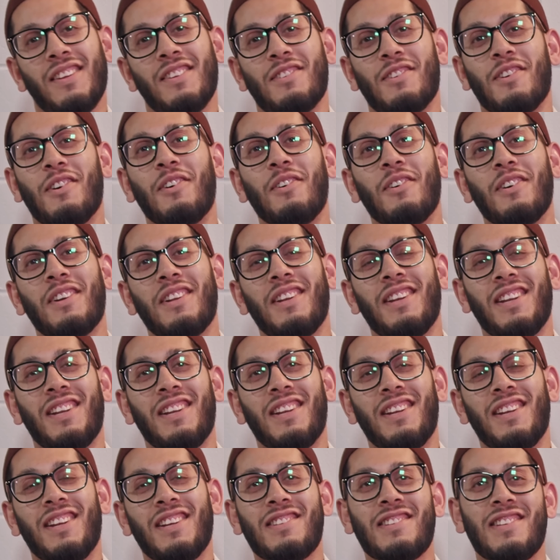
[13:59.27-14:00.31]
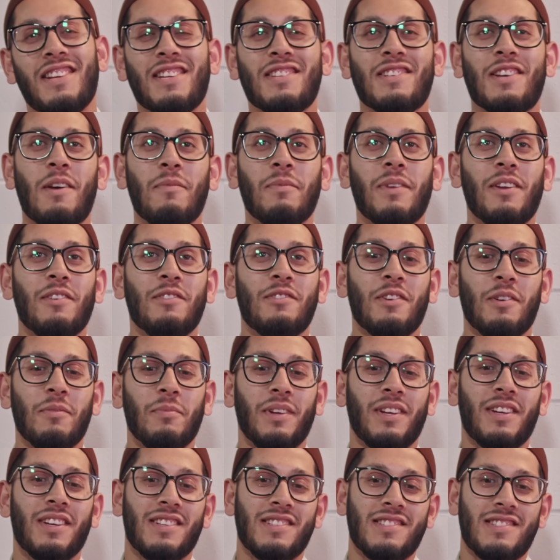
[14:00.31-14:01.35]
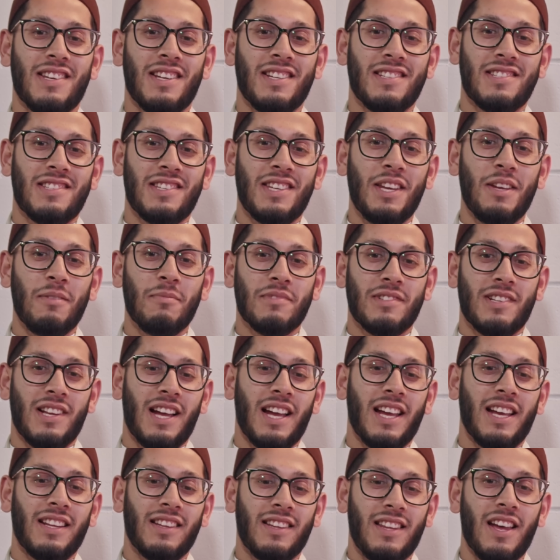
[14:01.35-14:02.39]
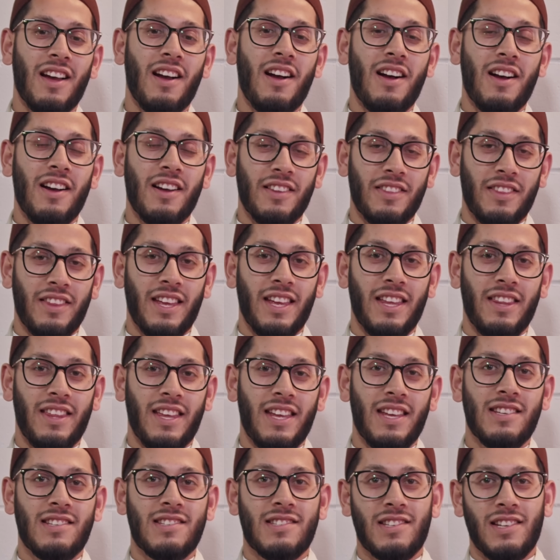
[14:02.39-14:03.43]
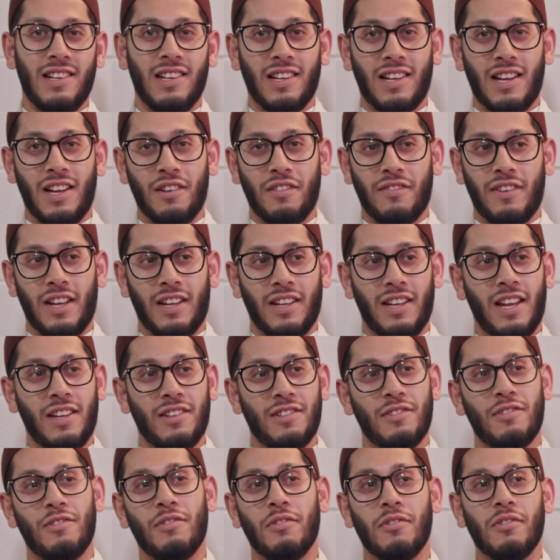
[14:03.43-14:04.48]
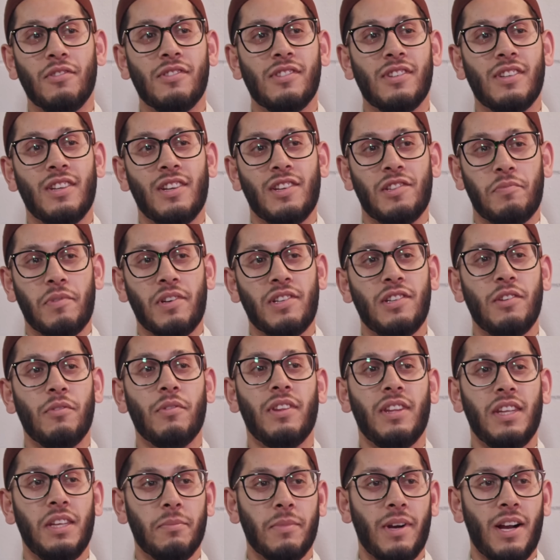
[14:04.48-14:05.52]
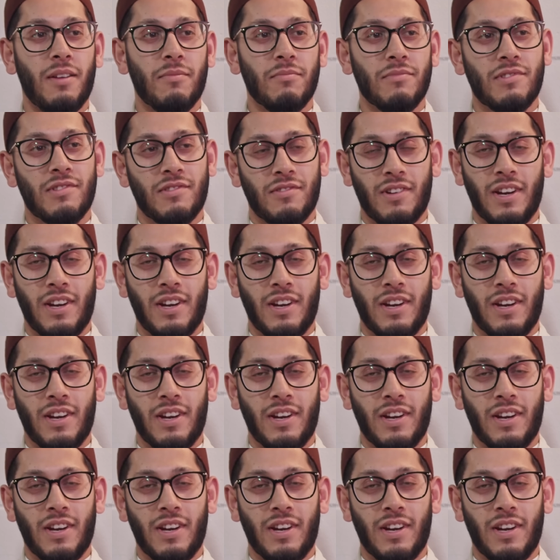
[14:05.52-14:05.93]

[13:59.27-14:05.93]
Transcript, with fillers: So let's come down to it, because it seems like there is still kind of like an attitude, especially with imams,